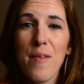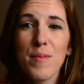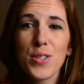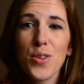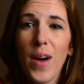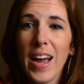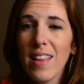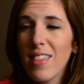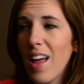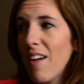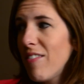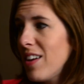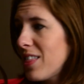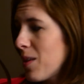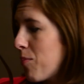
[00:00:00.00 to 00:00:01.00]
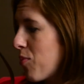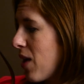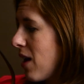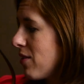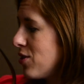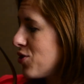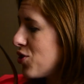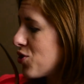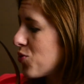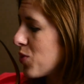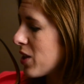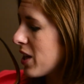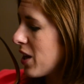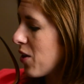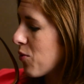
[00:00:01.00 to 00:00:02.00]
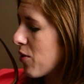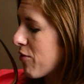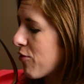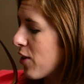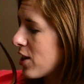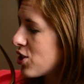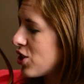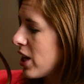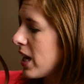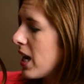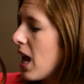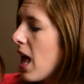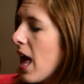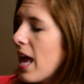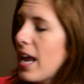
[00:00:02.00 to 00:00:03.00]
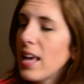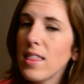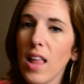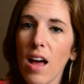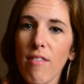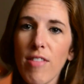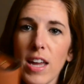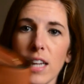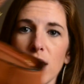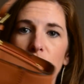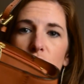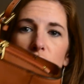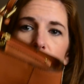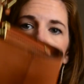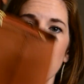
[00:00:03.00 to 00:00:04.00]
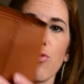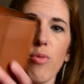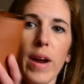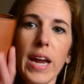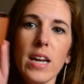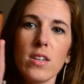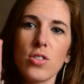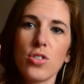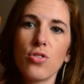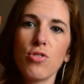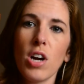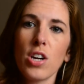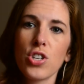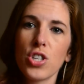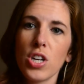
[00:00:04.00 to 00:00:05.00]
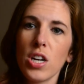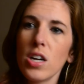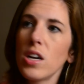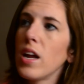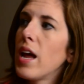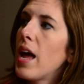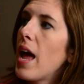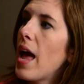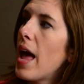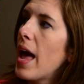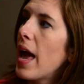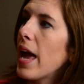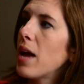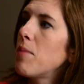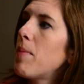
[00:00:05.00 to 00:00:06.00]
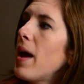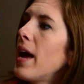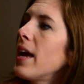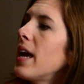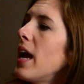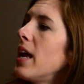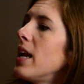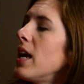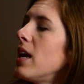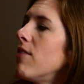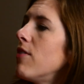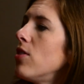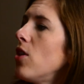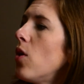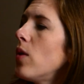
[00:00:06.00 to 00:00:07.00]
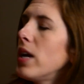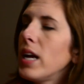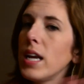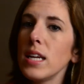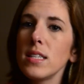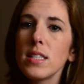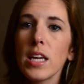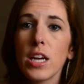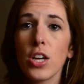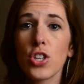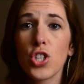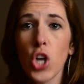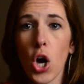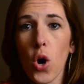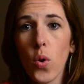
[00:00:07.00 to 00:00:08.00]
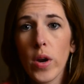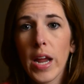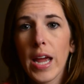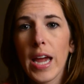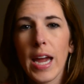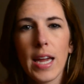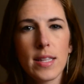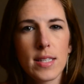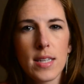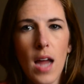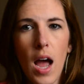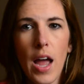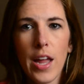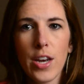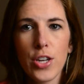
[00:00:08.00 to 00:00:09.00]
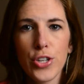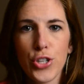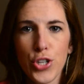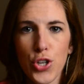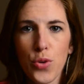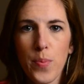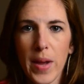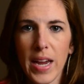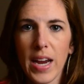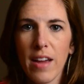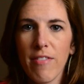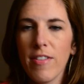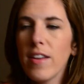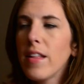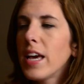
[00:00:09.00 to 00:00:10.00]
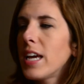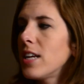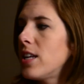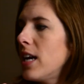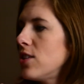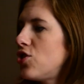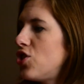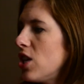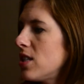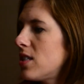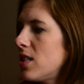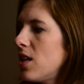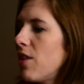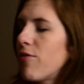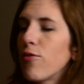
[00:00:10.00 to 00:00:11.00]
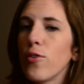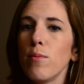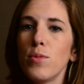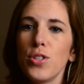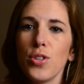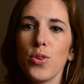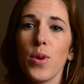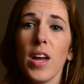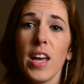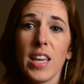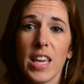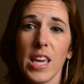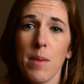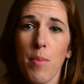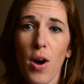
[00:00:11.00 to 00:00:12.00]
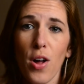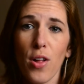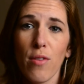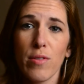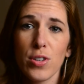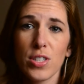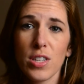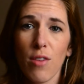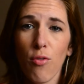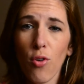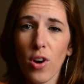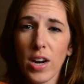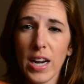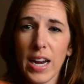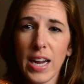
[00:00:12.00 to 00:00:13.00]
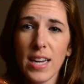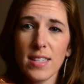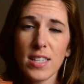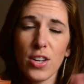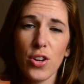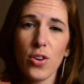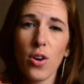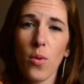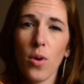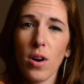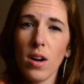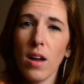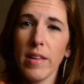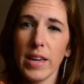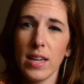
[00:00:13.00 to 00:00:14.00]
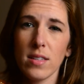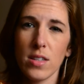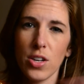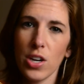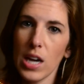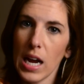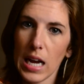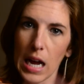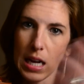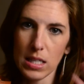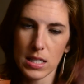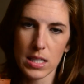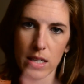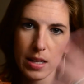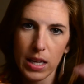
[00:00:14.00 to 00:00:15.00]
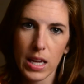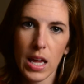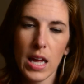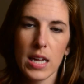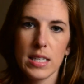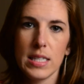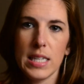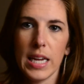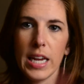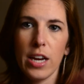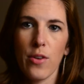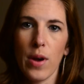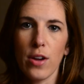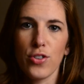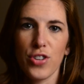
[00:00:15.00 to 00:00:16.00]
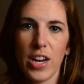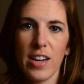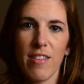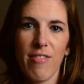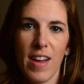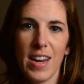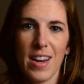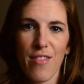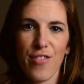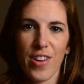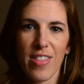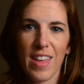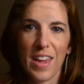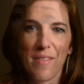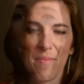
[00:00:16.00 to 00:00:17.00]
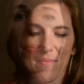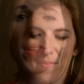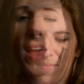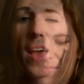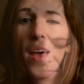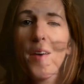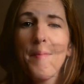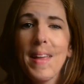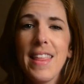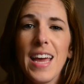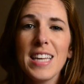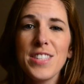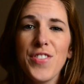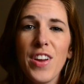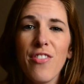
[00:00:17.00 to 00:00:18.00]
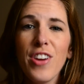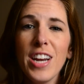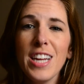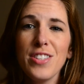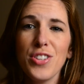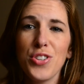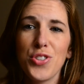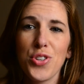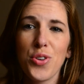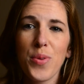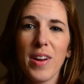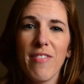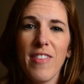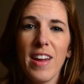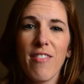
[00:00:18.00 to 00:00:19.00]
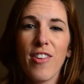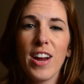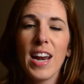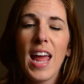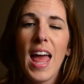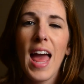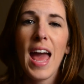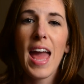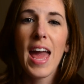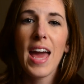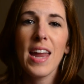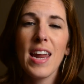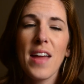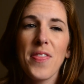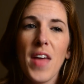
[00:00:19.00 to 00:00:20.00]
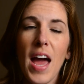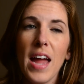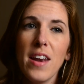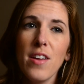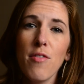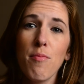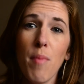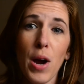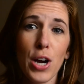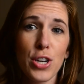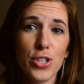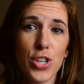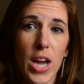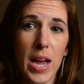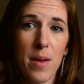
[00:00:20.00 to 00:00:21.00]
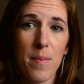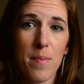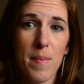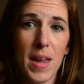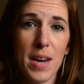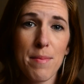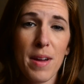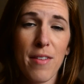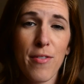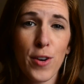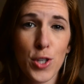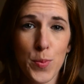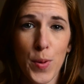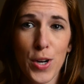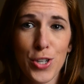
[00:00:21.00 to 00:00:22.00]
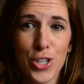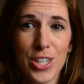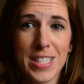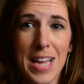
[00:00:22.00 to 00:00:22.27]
So I love it. The brown is just really refreshing, and I love that it's just a great structured handbag. And even though it is like a tote, it's not too big. I feel like it has just enough room to keep all of your stuff organized, and you know where it all is, and you're not constantly digging around trying to find everything. My last favorite is a jewelry favorite, and at the end of March, I made my first purchase